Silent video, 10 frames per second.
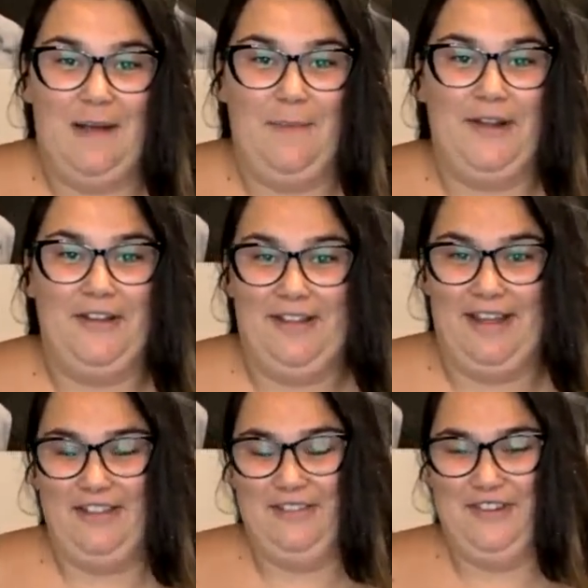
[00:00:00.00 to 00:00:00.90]
I'm not gonna
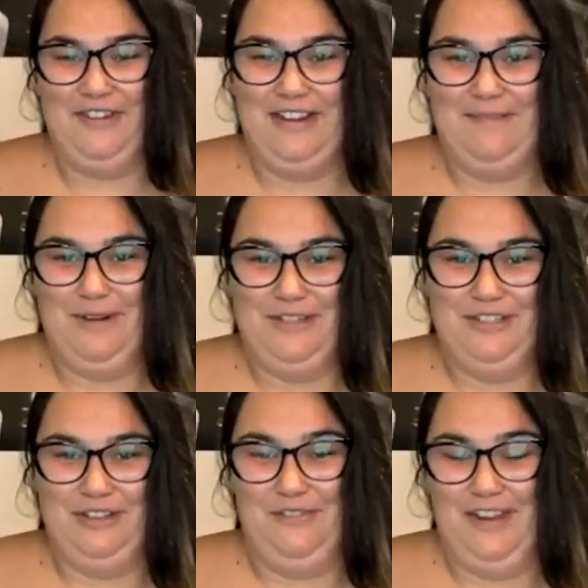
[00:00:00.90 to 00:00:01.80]
lie, I love y'all getting
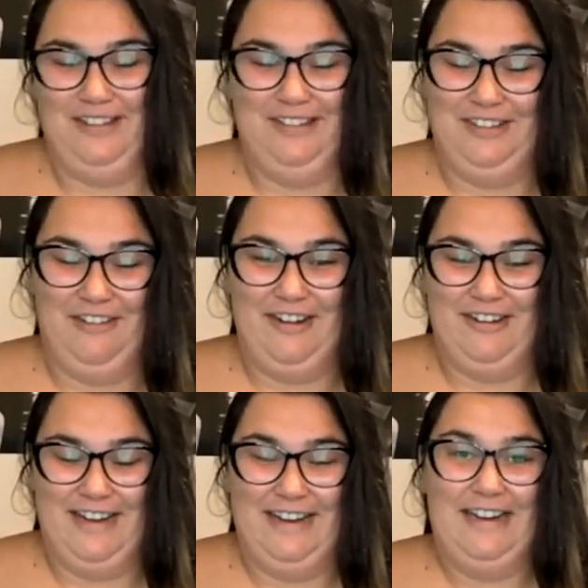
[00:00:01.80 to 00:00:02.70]
punched in the face. It's so
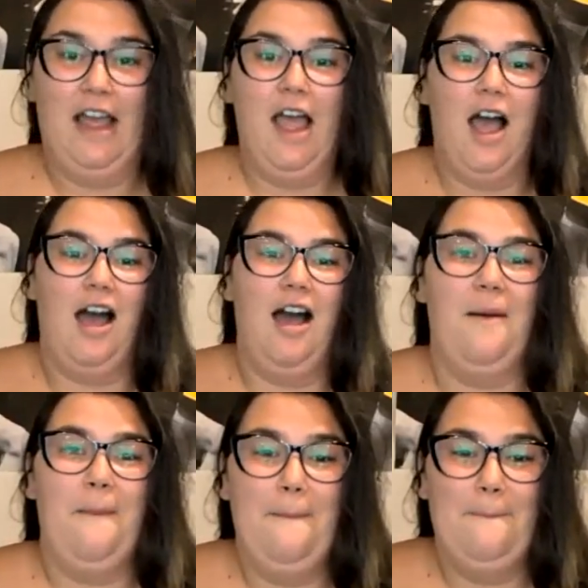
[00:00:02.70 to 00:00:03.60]
entertaining.
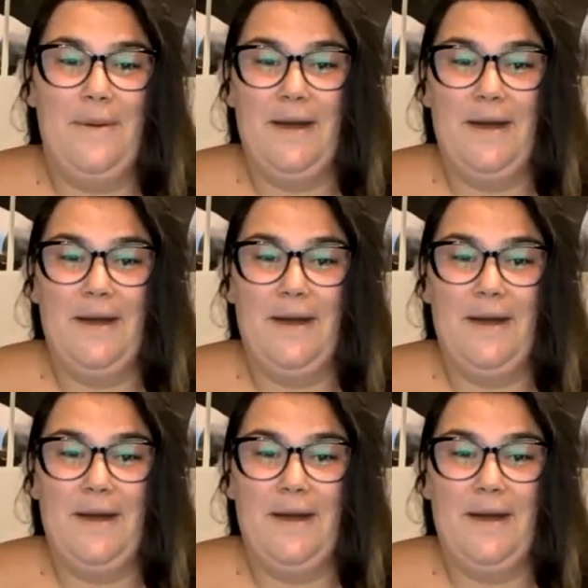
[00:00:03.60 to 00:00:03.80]
But